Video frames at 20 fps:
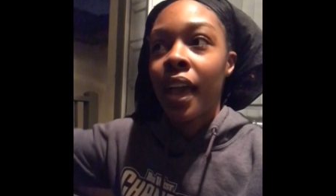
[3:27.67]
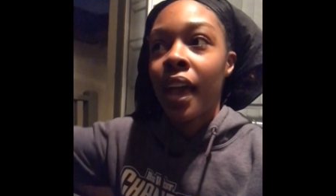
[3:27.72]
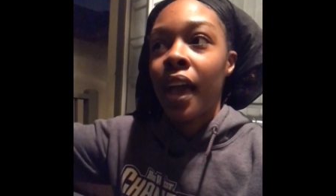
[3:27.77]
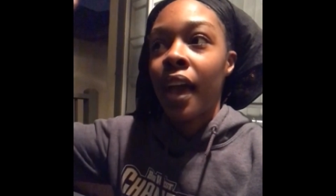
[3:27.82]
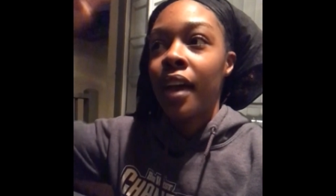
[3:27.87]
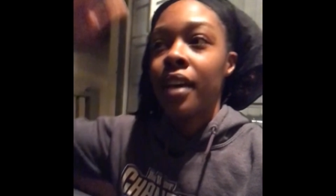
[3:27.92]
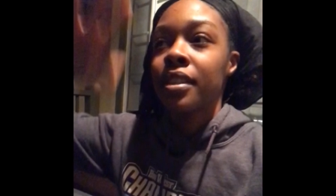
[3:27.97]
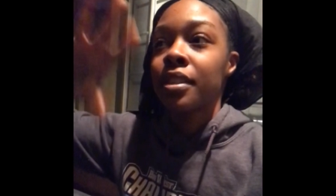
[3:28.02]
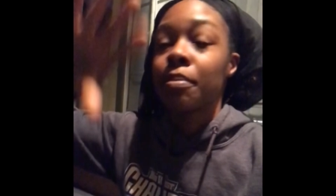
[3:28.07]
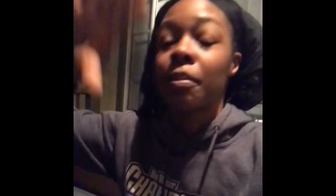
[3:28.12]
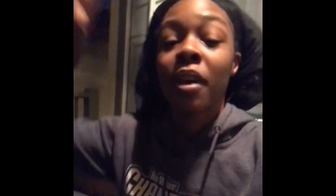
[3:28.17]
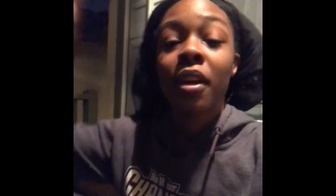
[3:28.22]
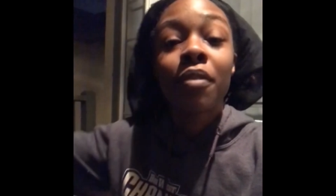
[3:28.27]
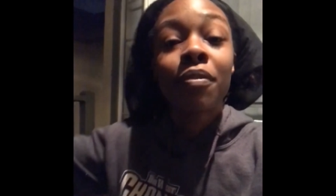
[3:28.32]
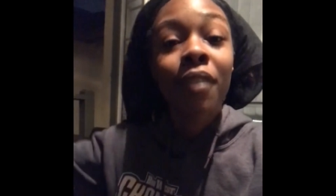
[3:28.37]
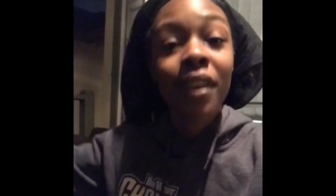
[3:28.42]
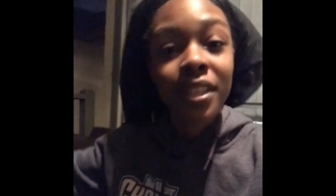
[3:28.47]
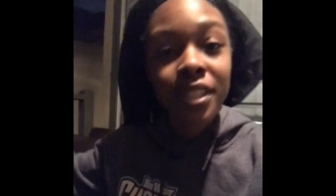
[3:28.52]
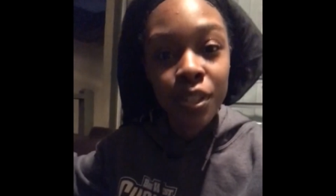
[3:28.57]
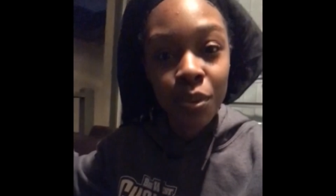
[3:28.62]
has
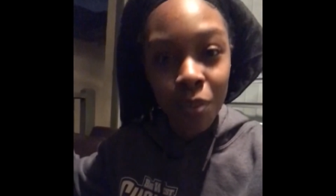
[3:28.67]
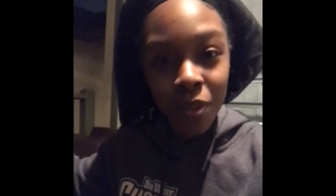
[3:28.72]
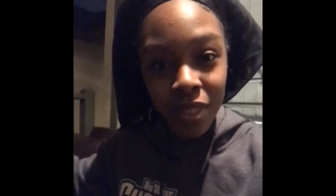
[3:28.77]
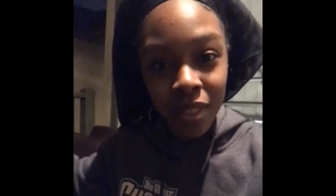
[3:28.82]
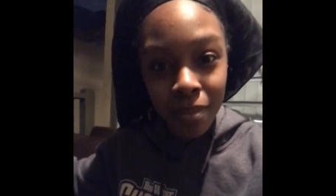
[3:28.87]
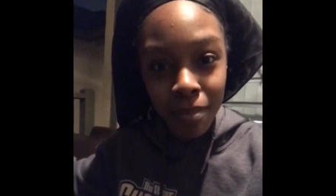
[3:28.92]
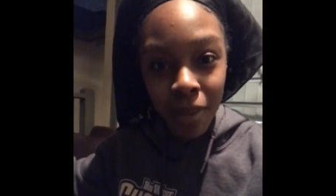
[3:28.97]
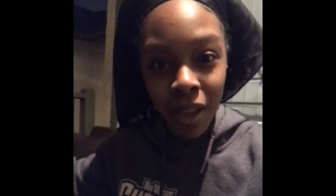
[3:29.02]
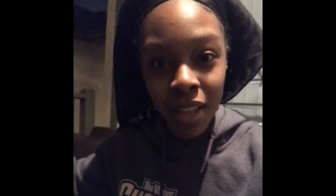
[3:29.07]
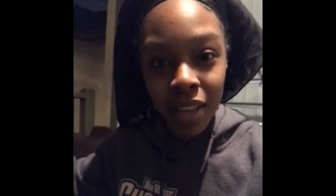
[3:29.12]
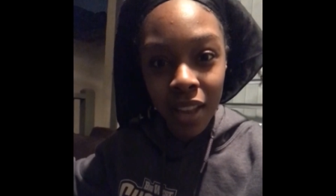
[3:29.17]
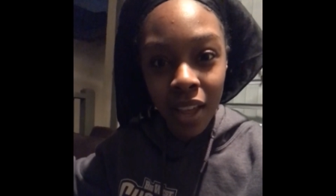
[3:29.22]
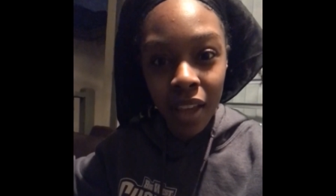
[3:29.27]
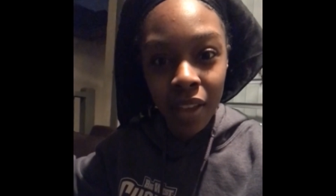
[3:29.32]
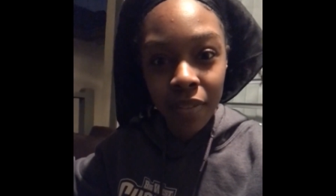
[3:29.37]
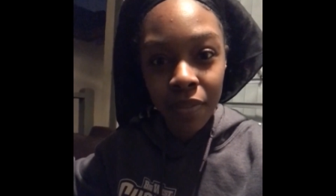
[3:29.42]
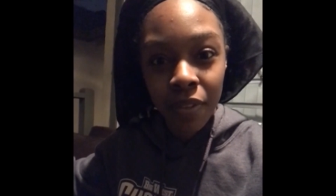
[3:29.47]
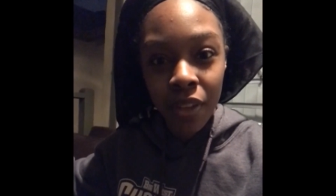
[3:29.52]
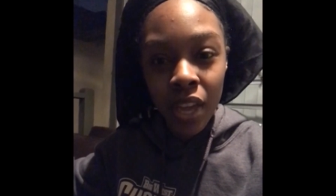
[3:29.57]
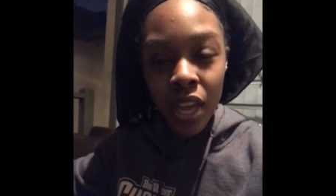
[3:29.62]
manifested within my
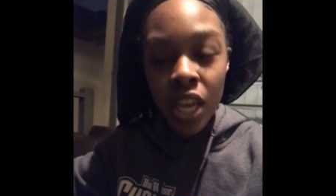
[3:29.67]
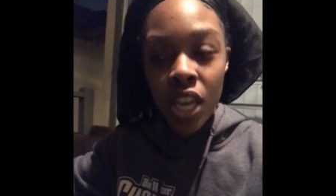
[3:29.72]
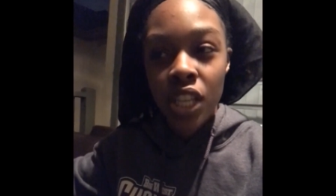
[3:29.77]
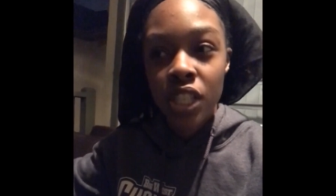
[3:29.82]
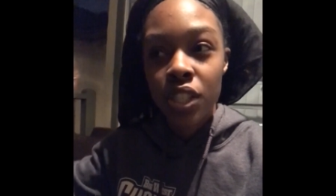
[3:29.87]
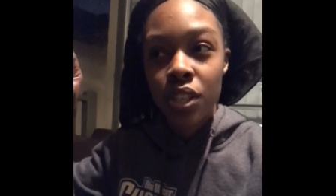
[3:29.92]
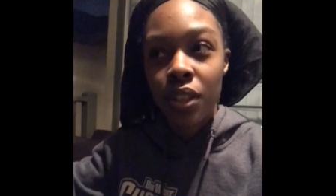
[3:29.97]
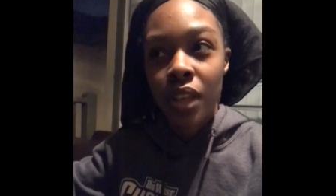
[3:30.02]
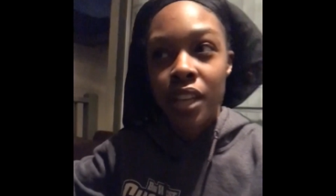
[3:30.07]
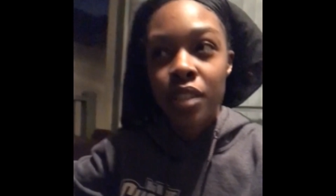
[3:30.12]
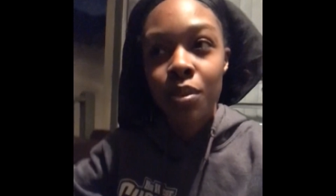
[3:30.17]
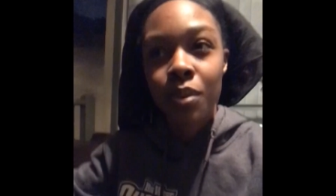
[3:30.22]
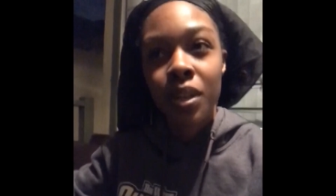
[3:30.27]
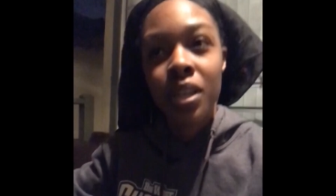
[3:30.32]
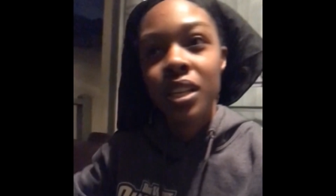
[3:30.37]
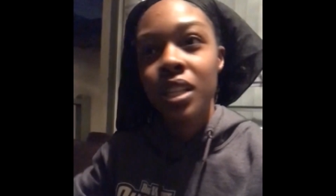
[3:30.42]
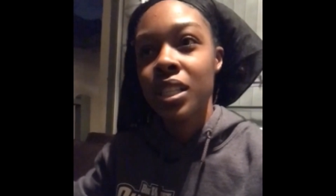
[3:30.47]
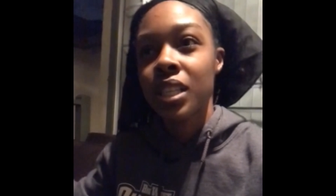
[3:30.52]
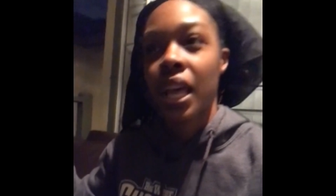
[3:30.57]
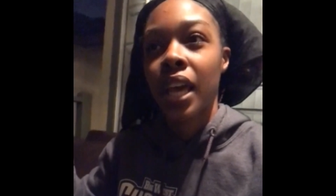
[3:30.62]
life. And so that's what
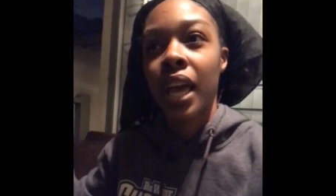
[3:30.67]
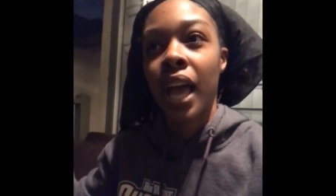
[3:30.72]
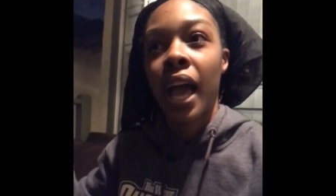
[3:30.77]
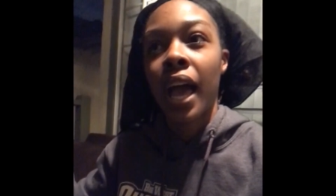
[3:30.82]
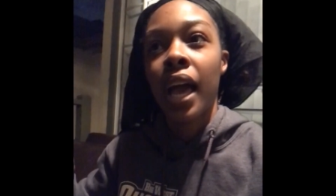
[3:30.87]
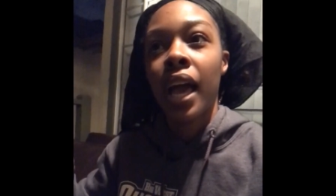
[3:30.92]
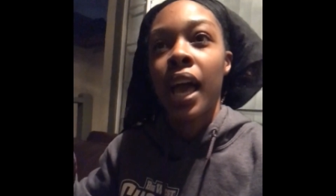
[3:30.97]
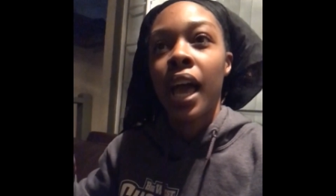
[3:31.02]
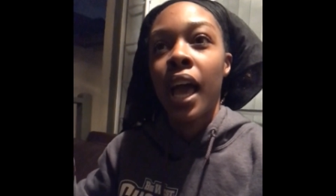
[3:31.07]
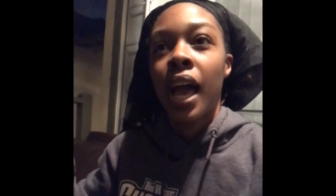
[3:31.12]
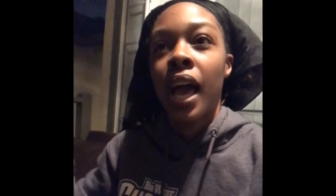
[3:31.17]
it is. I I,